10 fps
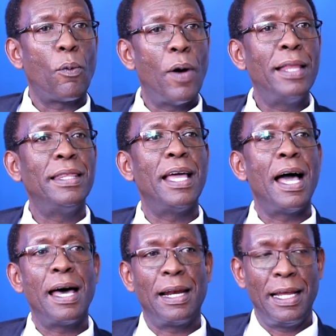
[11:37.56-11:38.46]
One,
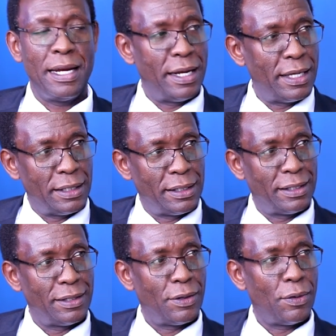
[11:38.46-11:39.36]
there are
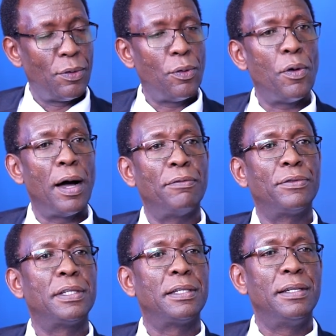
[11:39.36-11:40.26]
lenders who have
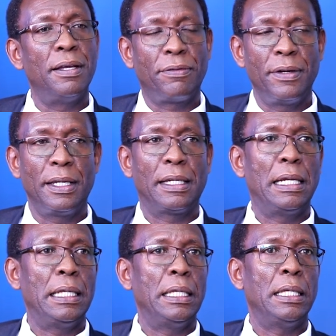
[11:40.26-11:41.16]

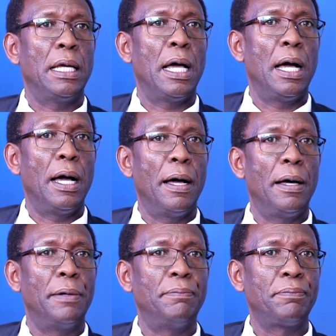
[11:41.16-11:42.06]
definitely
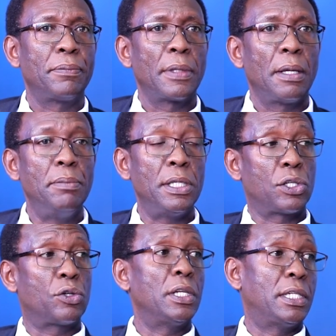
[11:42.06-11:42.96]

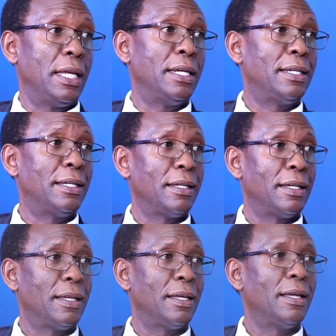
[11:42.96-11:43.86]
mistreated
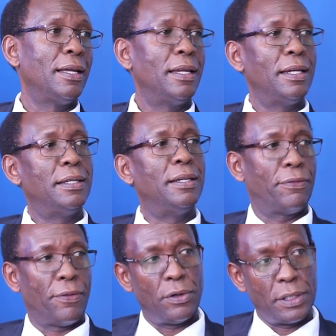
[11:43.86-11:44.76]

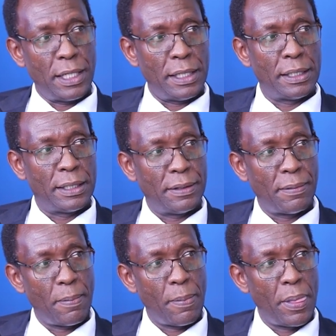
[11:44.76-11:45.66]
defaulters.
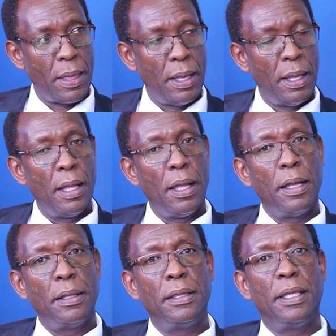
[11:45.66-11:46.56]

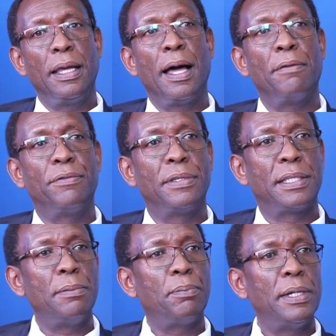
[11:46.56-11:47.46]
They have
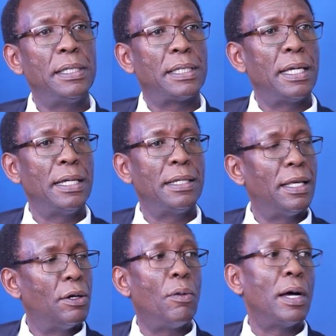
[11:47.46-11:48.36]
simply said
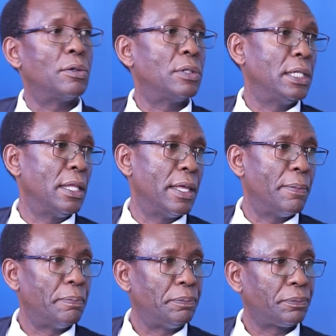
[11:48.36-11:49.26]
they don't want to see
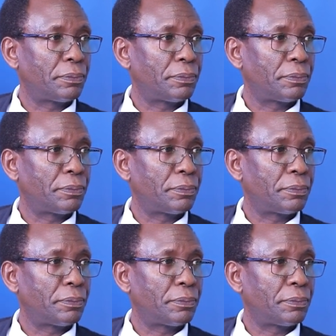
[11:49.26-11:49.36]
them.